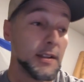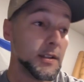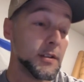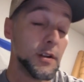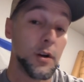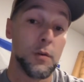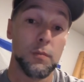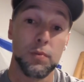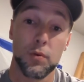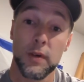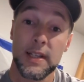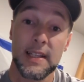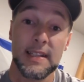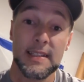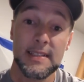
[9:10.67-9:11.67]

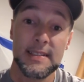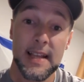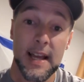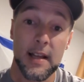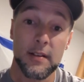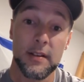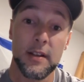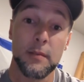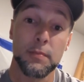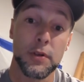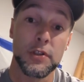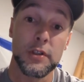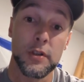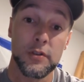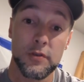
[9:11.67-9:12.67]
Bring in the talent and
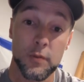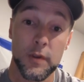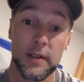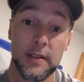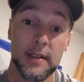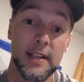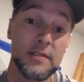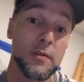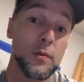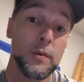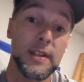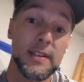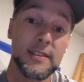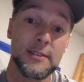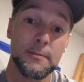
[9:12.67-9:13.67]
produce with it. That's what
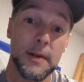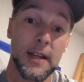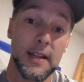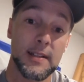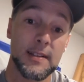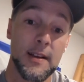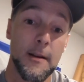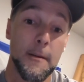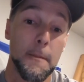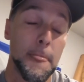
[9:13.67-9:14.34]
we expect.